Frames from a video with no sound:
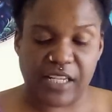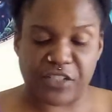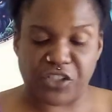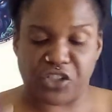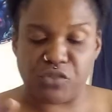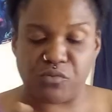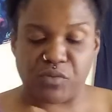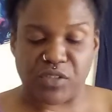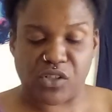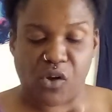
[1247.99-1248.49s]
that
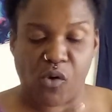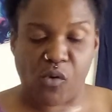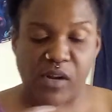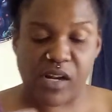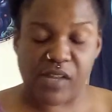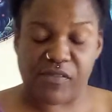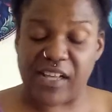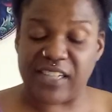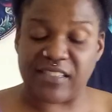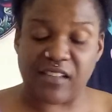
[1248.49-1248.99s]
you was going
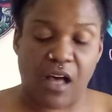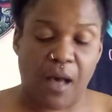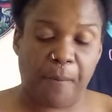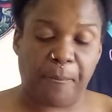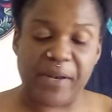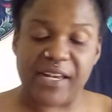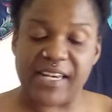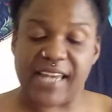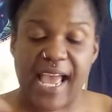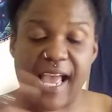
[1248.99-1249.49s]
to these
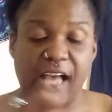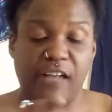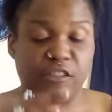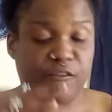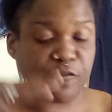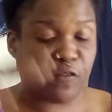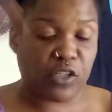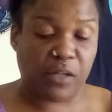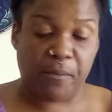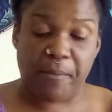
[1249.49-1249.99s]
up and
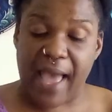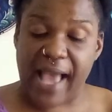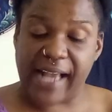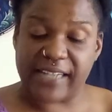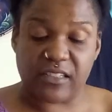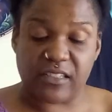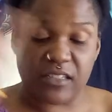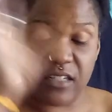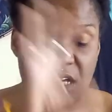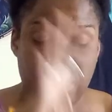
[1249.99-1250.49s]
downs full of
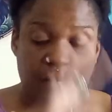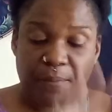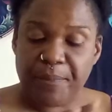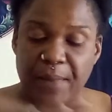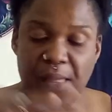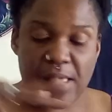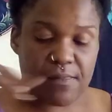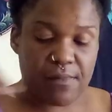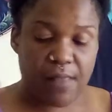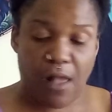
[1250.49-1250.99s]
bad luck,
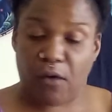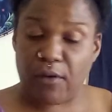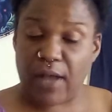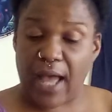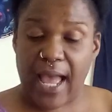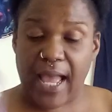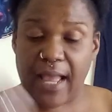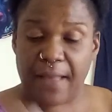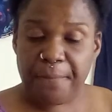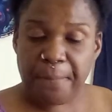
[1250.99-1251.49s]

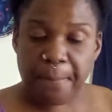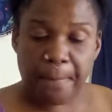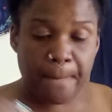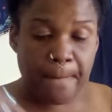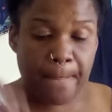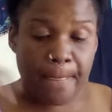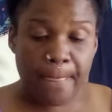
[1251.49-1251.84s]
okay?